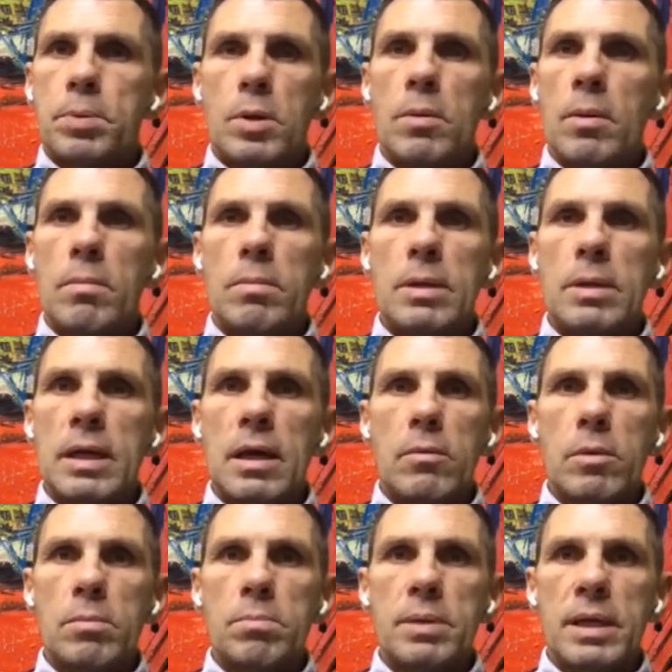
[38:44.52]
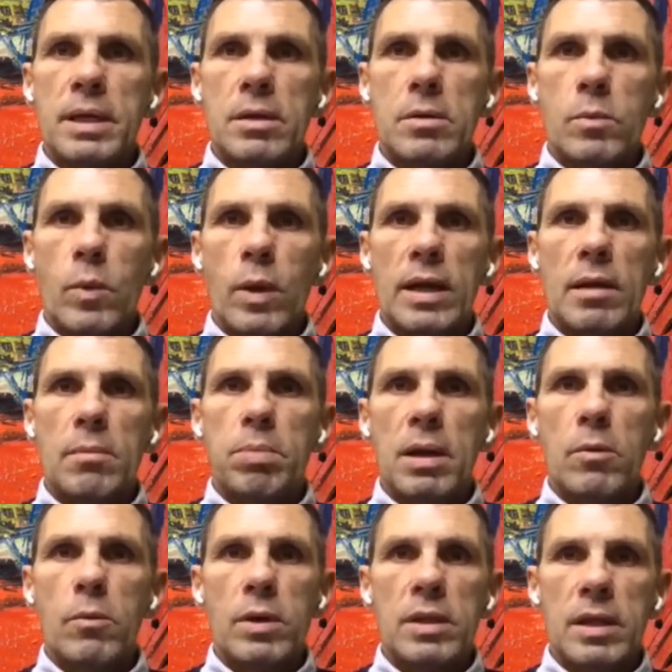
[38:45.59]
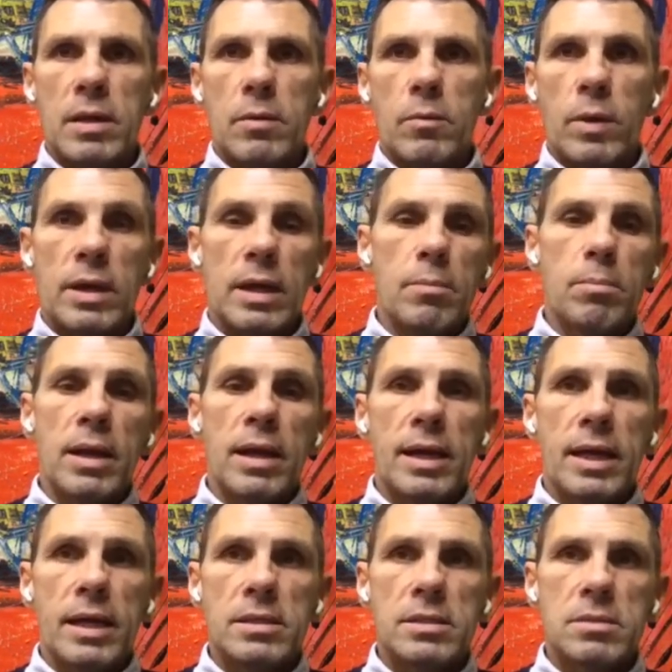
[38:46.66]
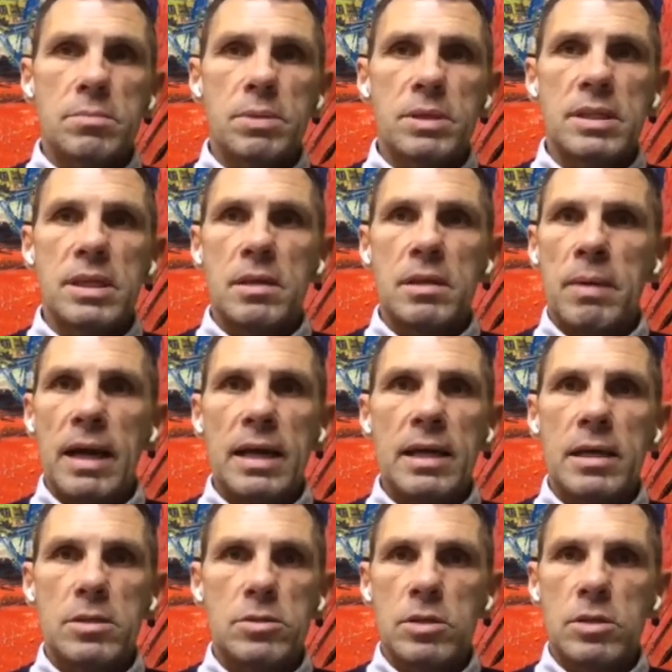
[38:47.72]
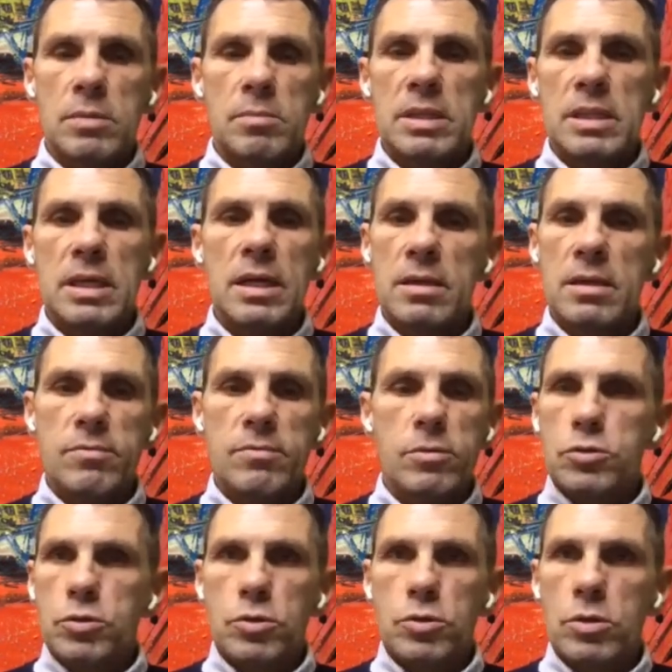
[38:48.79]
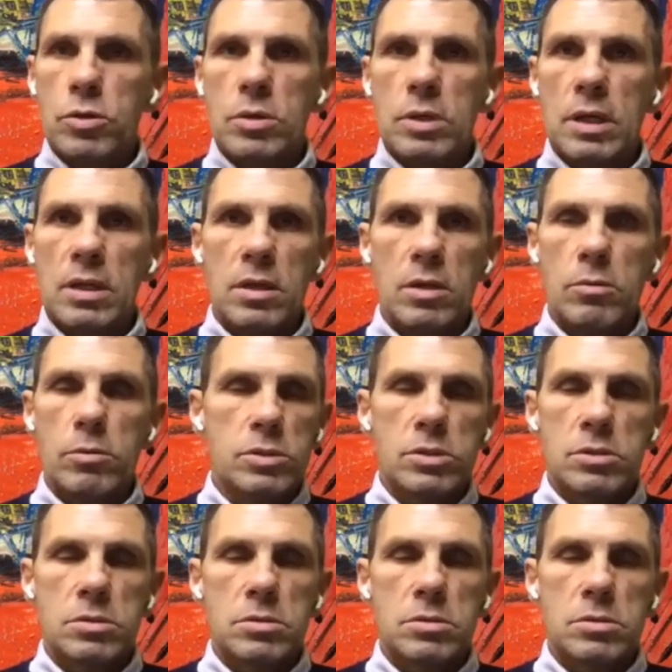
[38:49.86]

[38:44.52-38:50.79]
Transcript: probably I will pick one I play with and one I play against. Peter Schmeichel is gonna be there for sure. I think